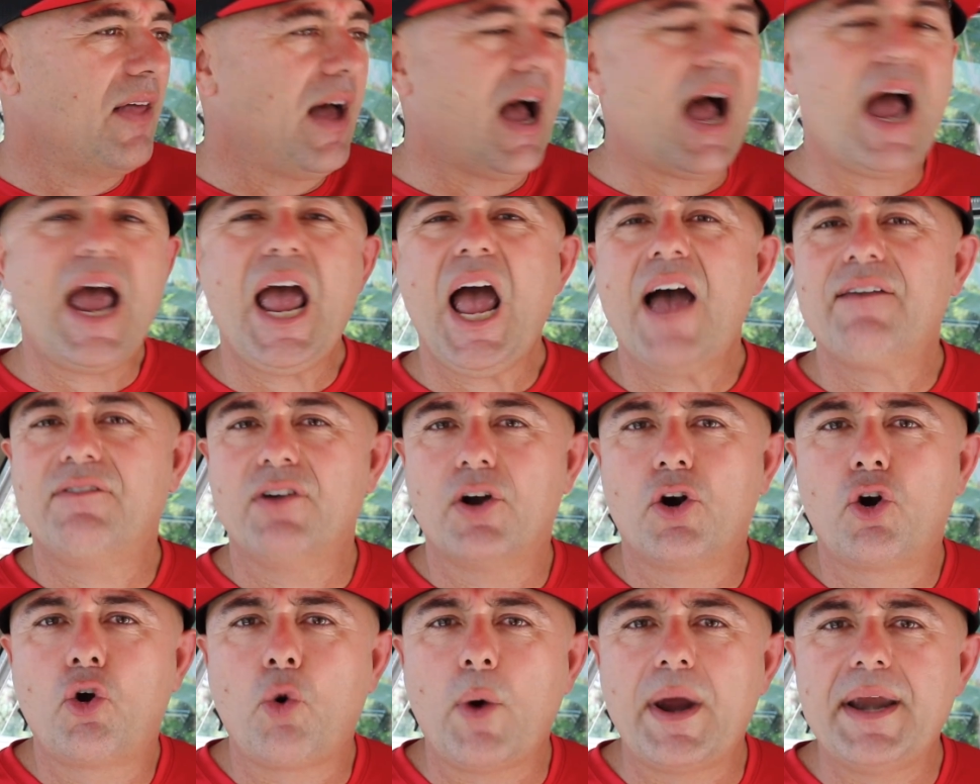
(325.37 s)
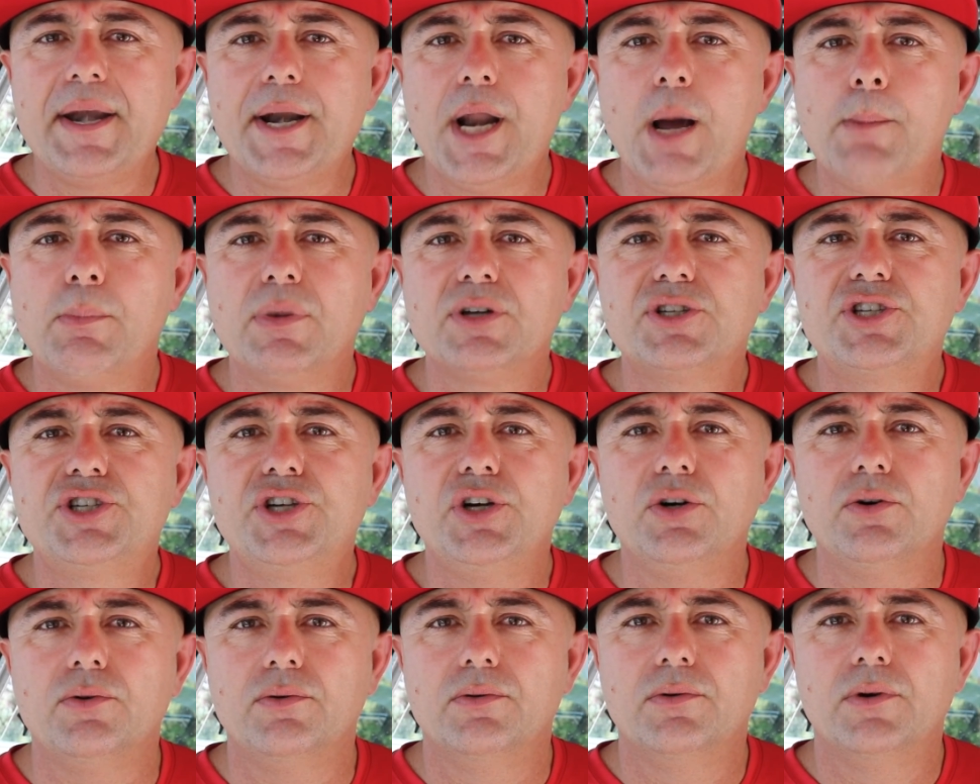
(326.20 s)
I have a great number
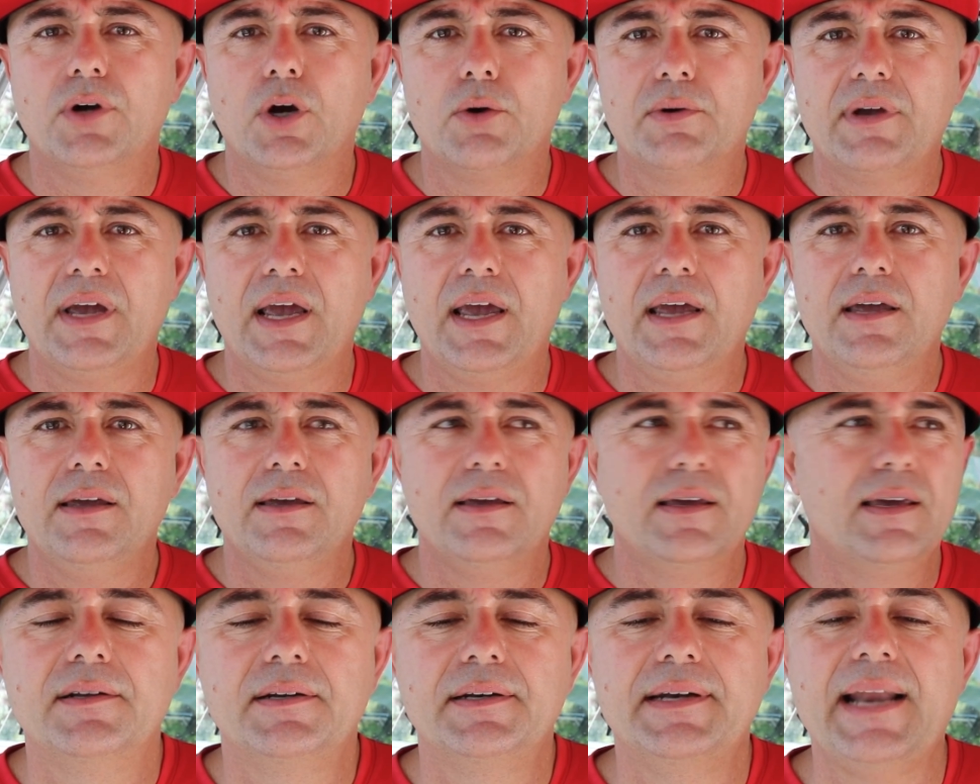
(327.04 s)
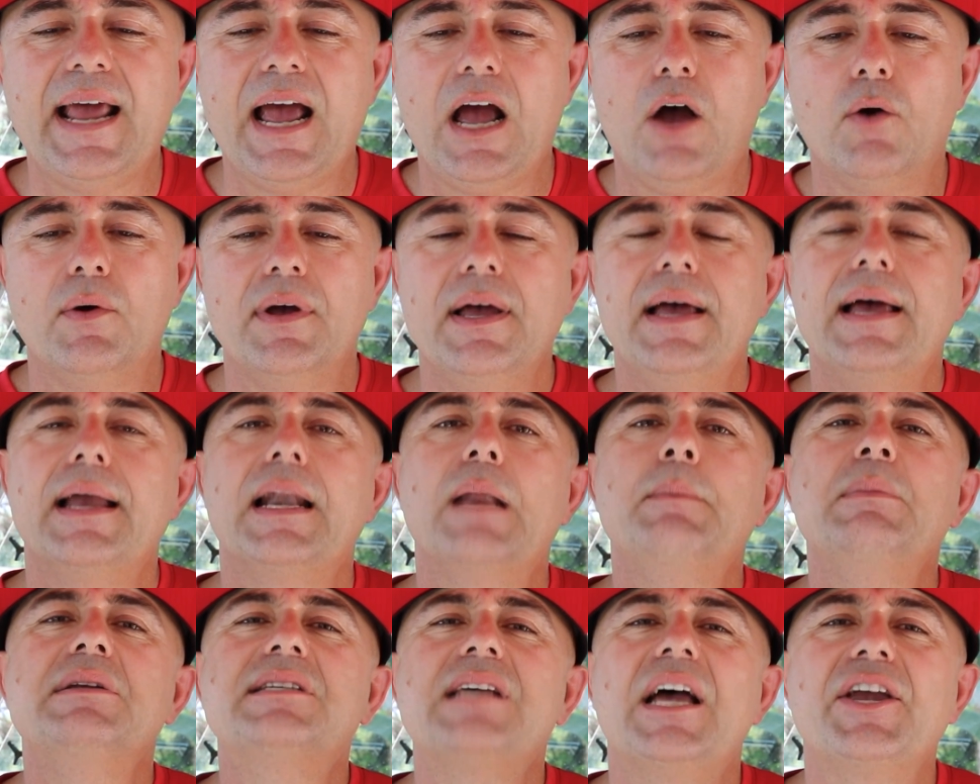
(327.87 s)
two, okay? Now,
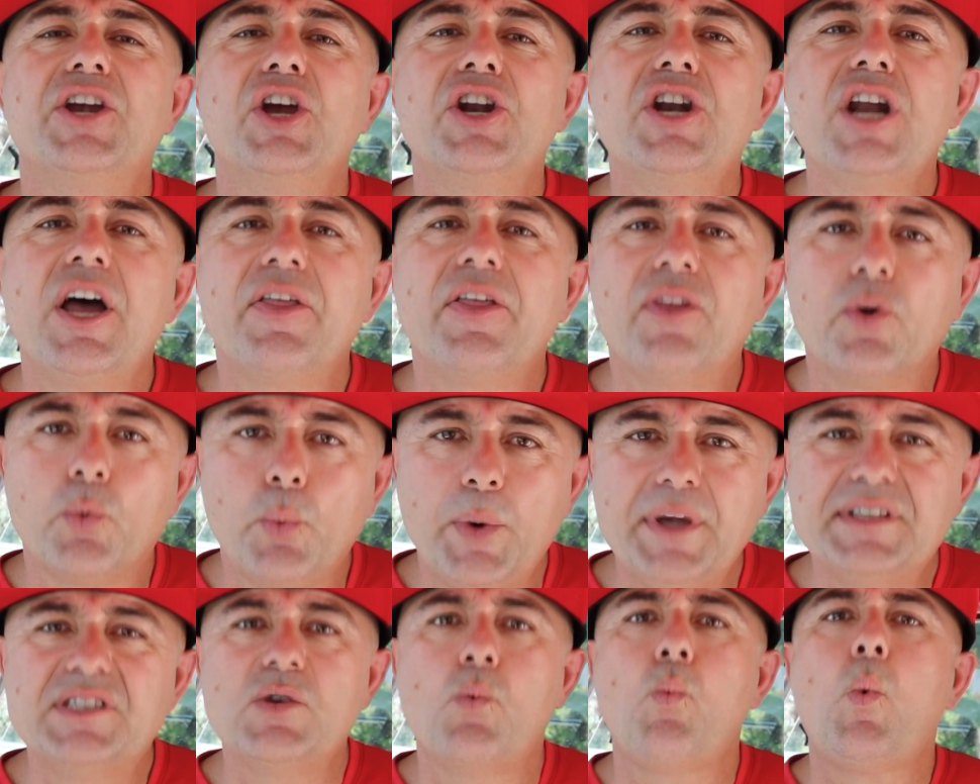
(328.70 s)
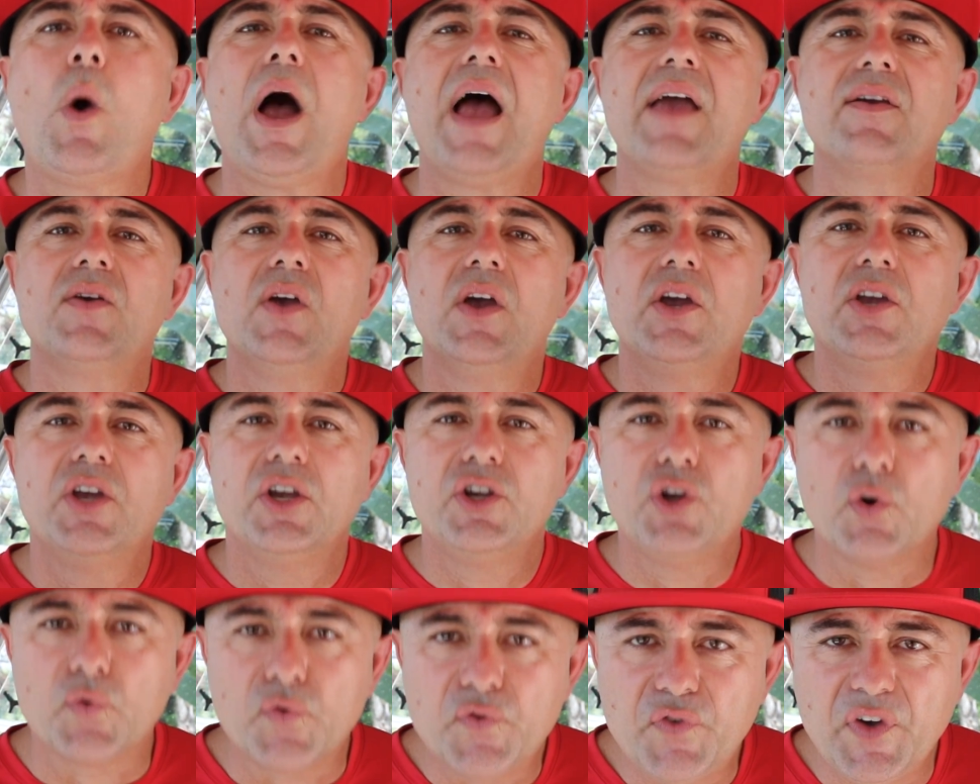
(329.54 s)
let me tell you another reason why
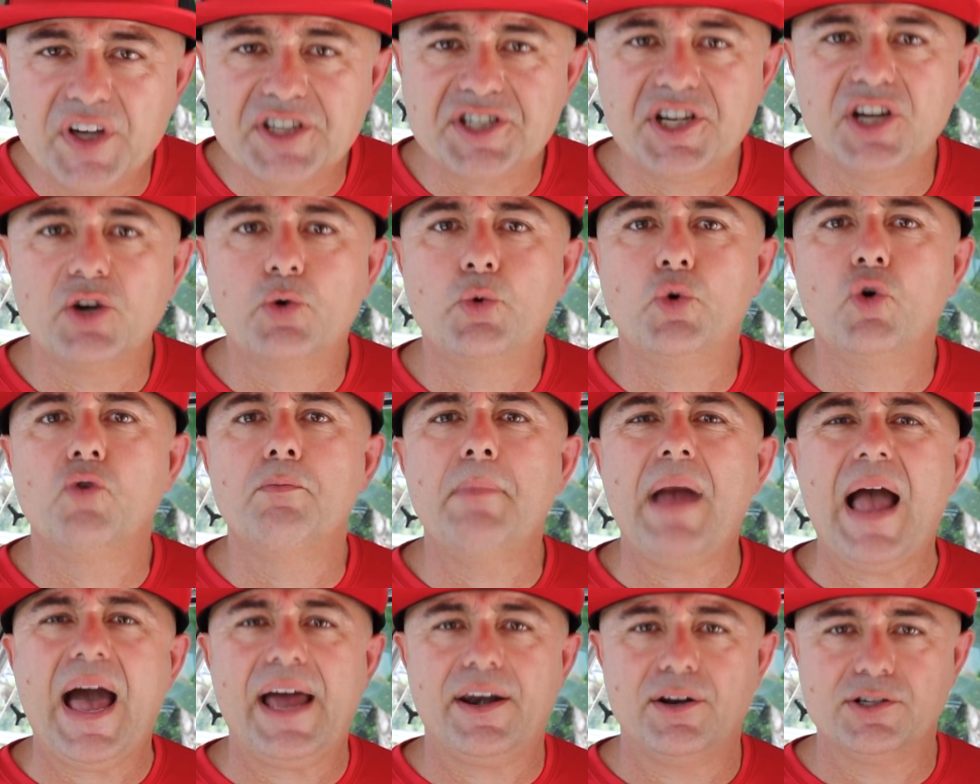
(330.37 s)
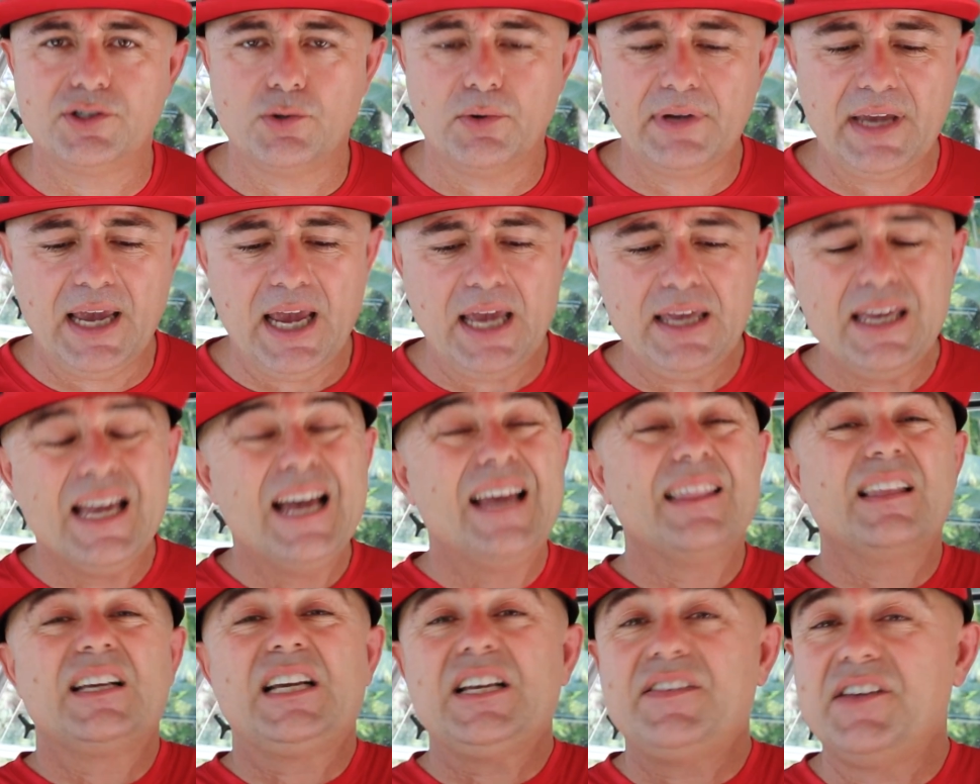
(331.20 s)
your fishing crew matters, okay?
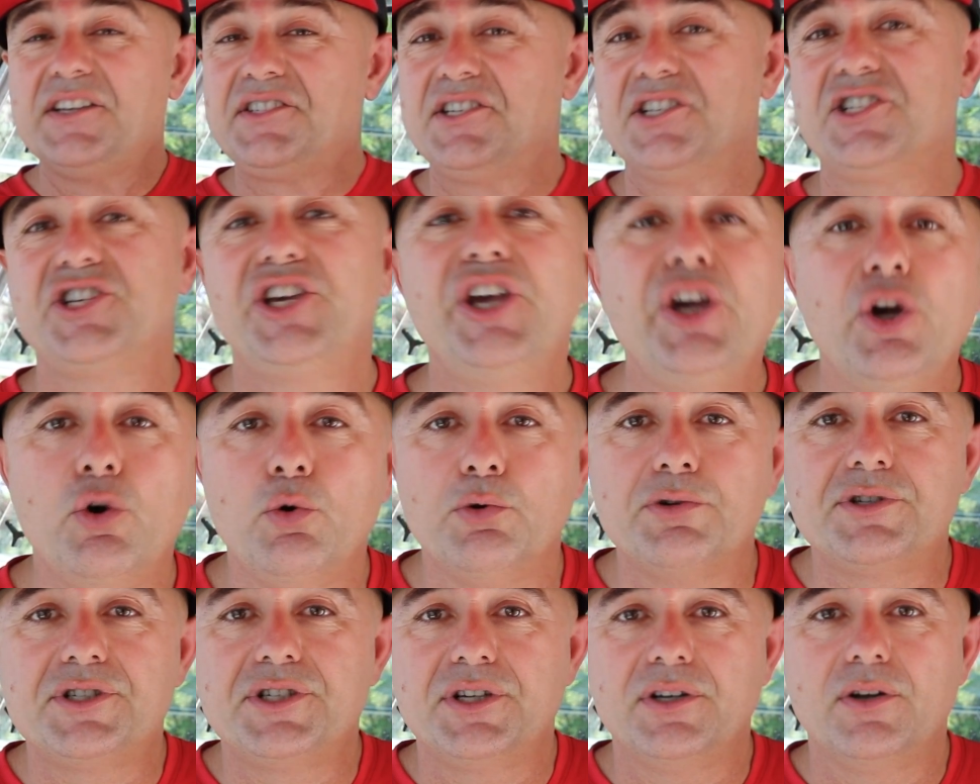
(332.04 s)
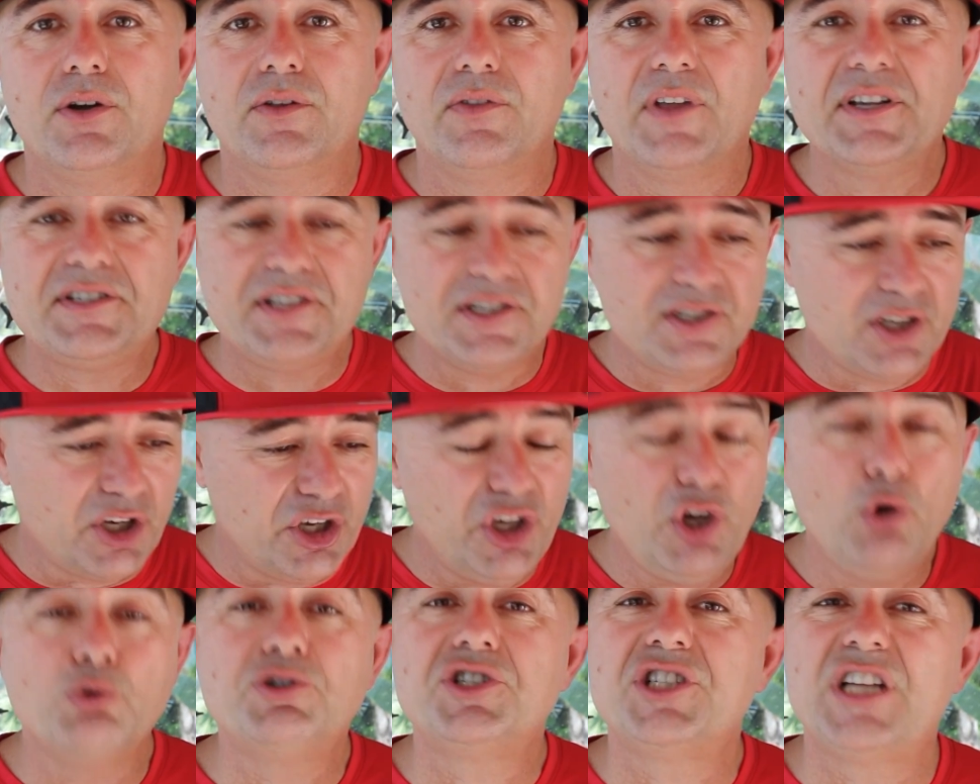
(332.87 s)
Because this is huge. This is a
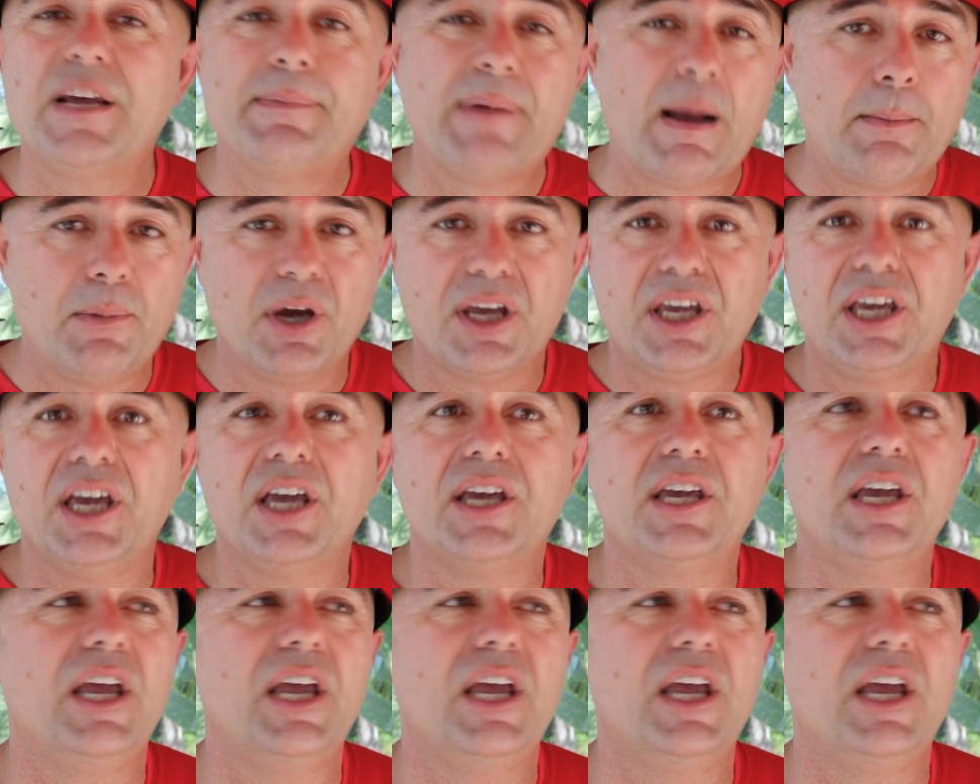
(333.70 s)
huge tip I'm going to kick